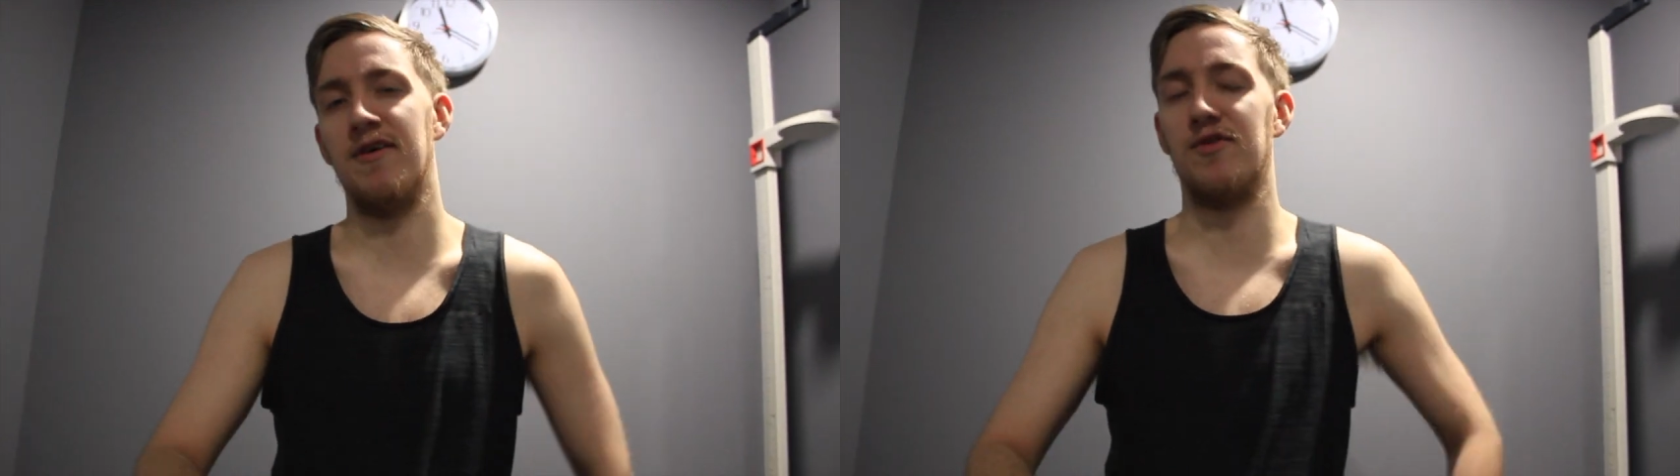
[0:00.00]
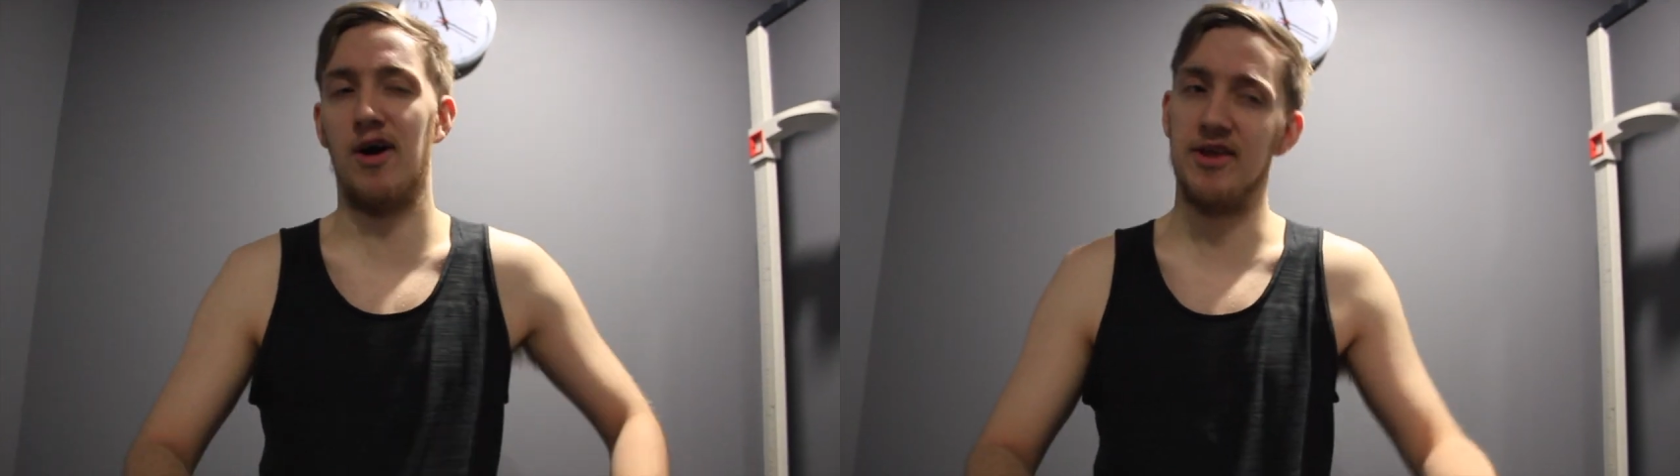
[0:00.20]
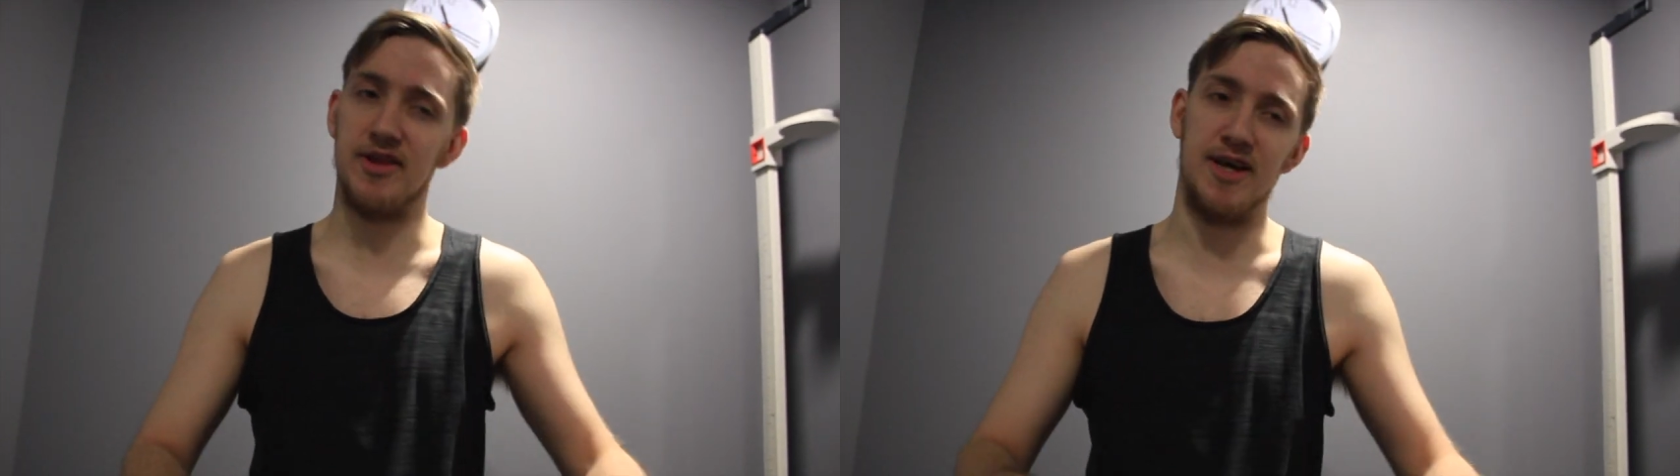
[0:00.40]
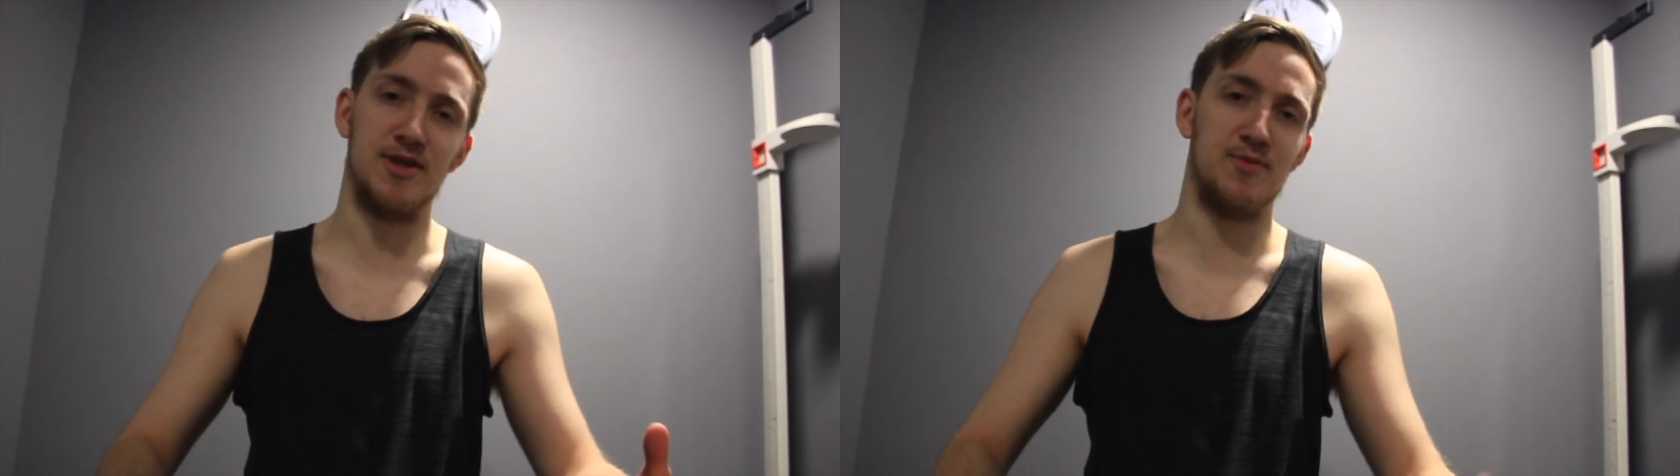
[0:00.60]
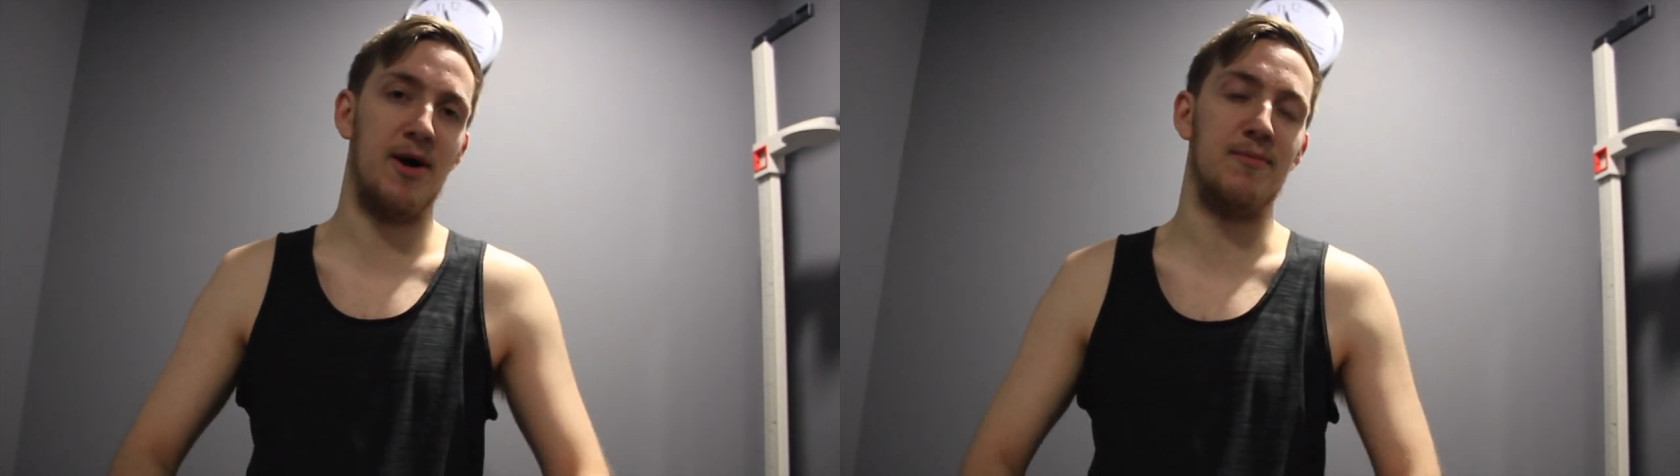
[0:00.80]
I've got other things
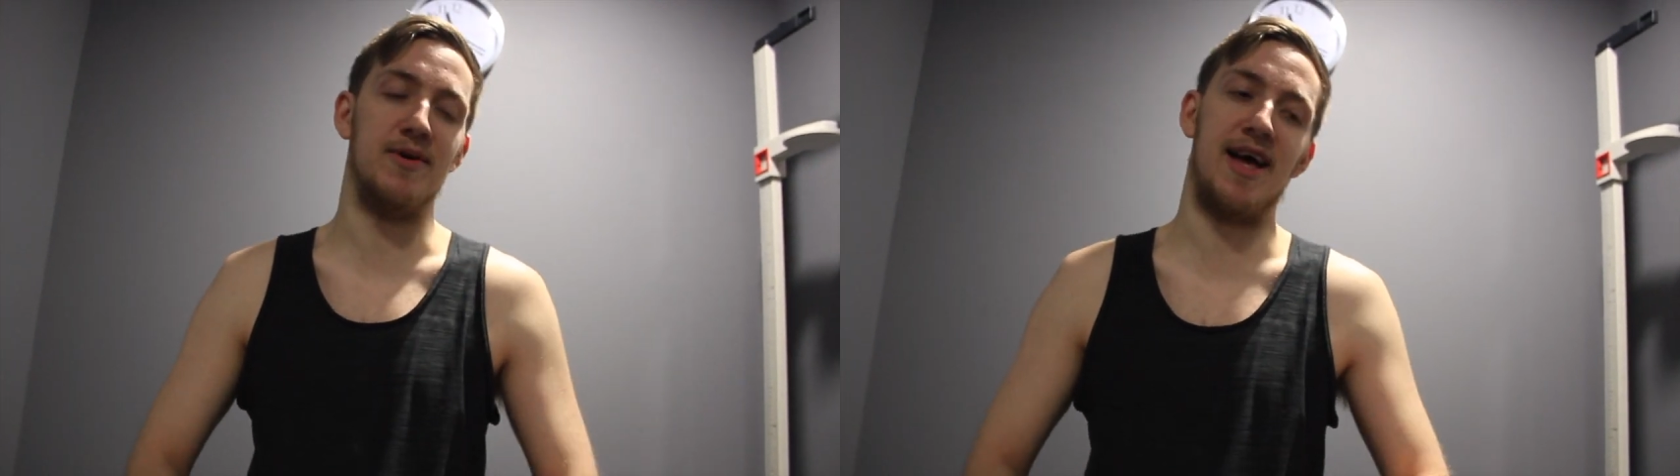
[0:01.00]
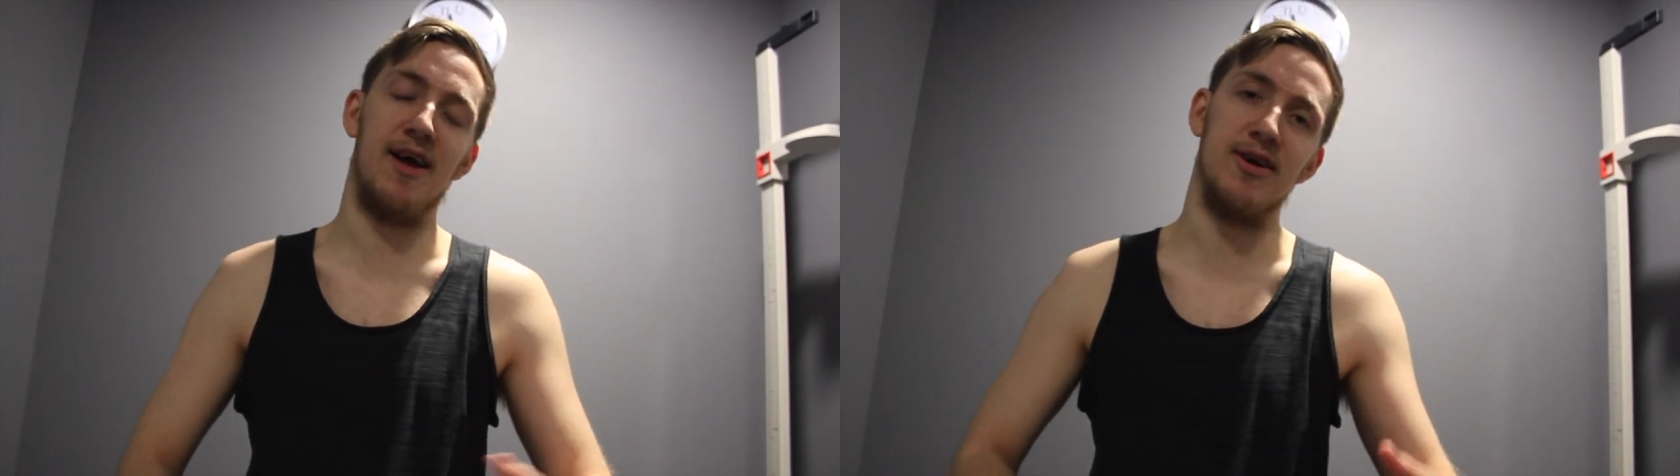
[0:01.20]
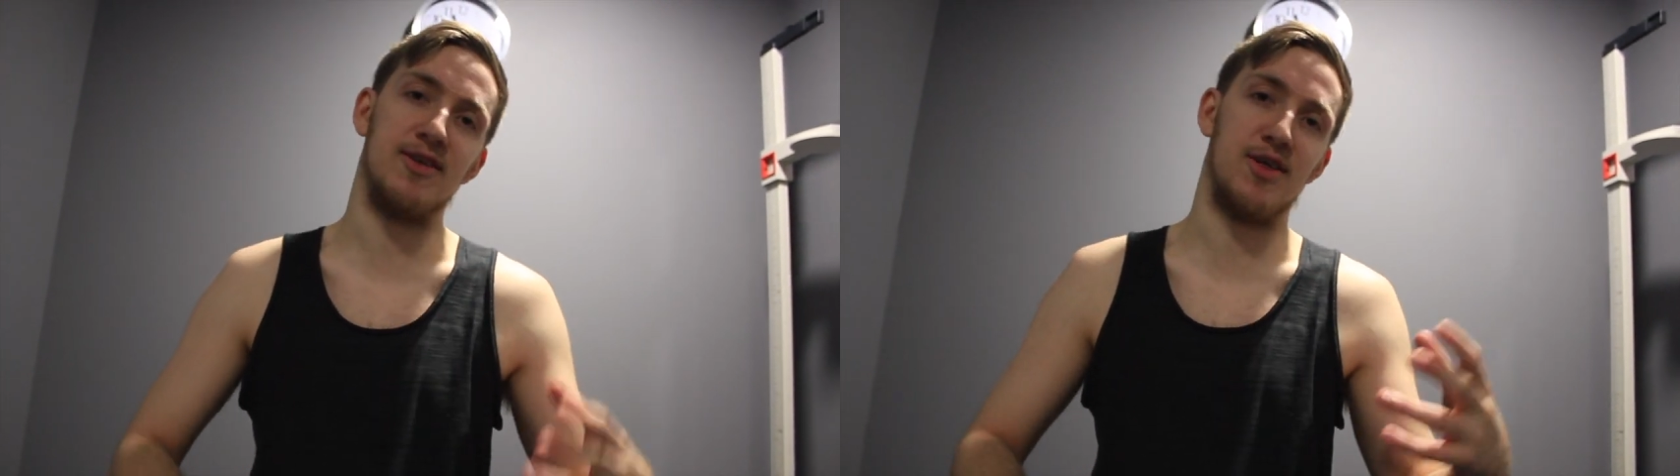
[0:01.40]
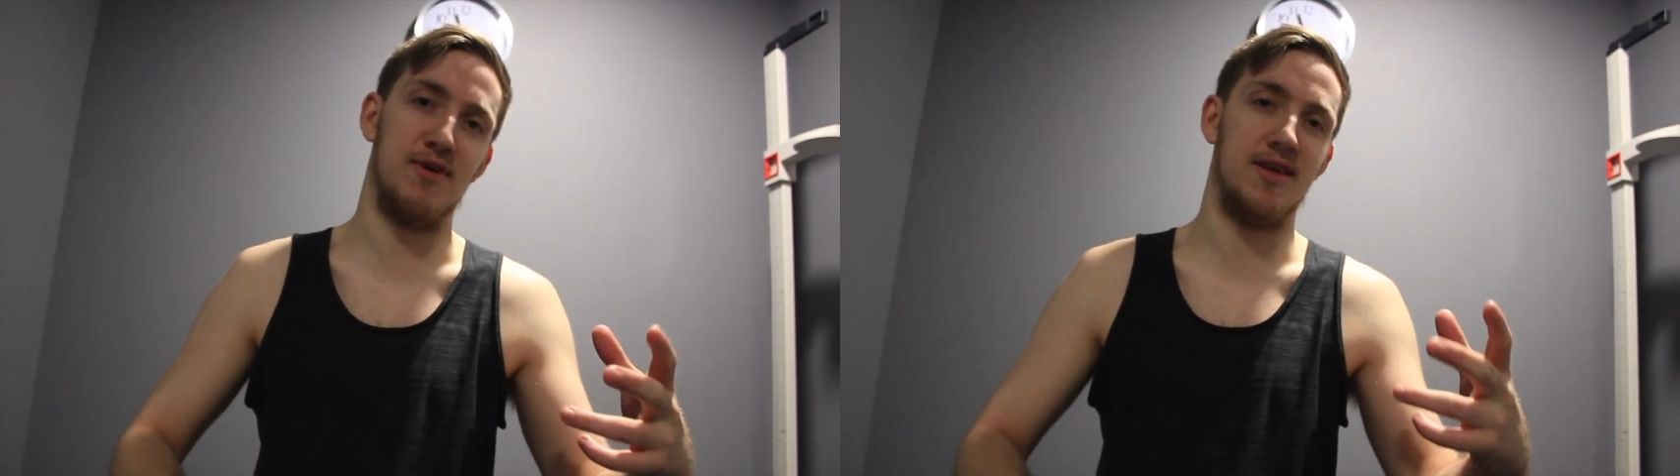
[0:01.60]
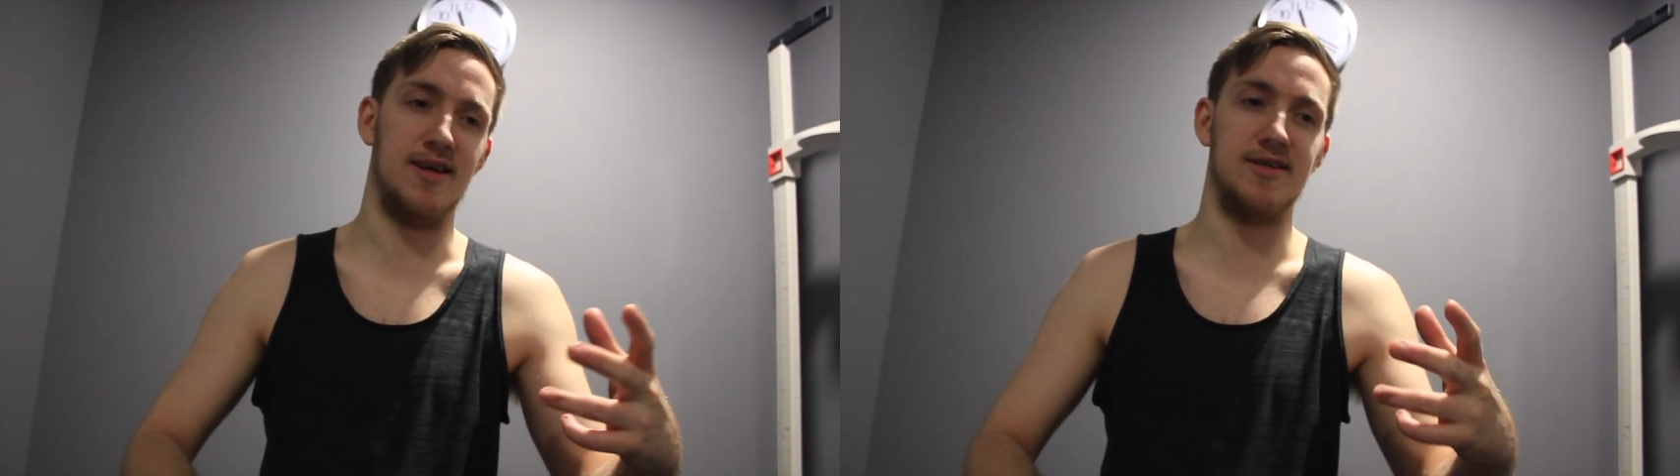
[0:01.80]
as well, but they're like the
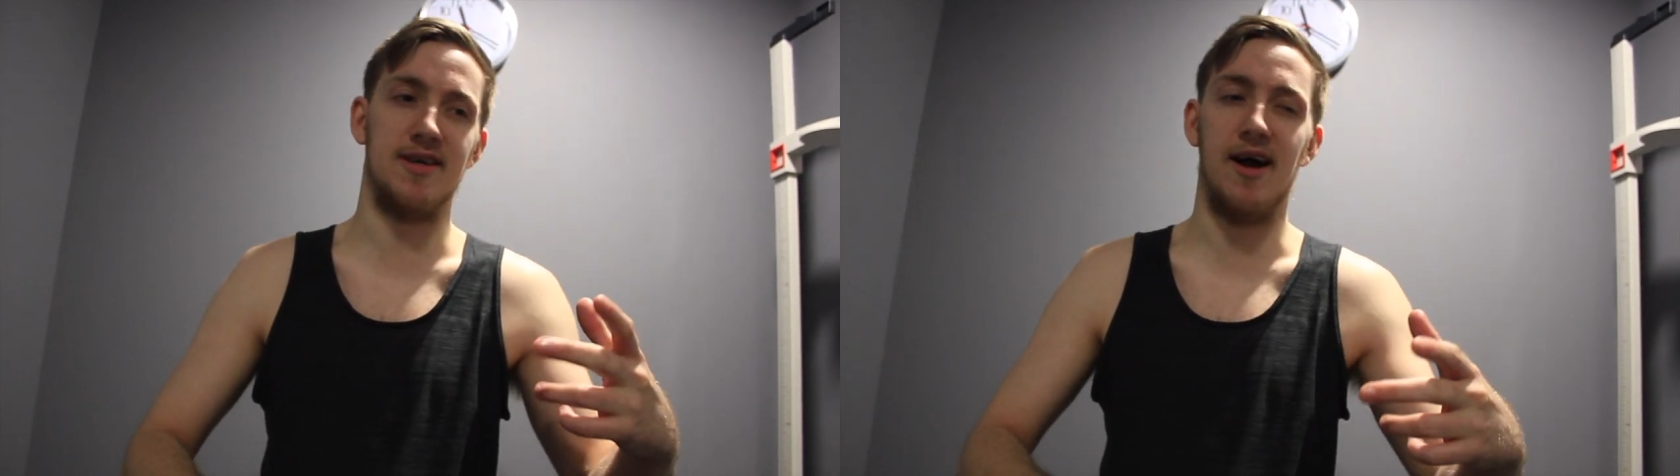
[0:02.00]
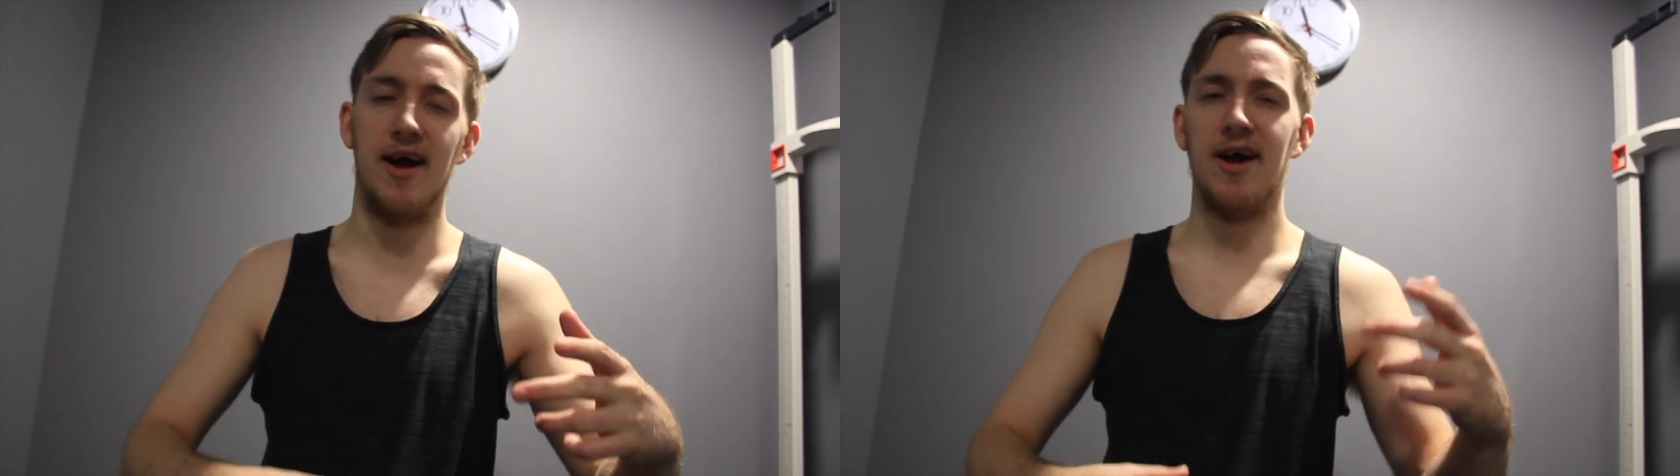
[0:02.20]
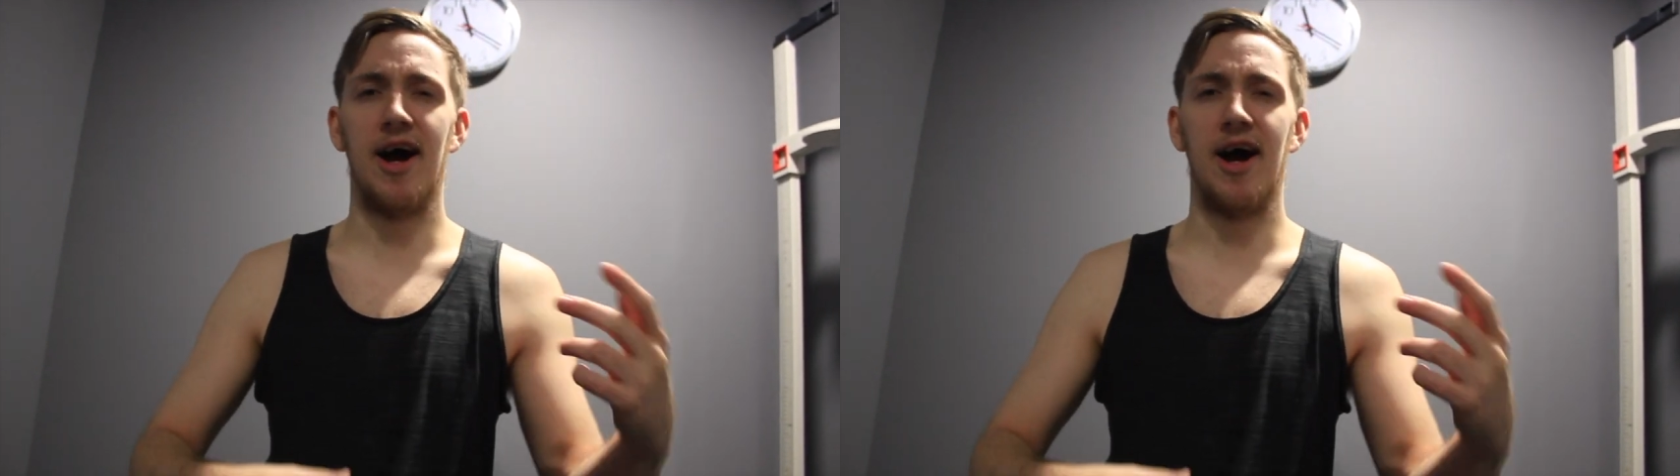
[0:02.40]
three things that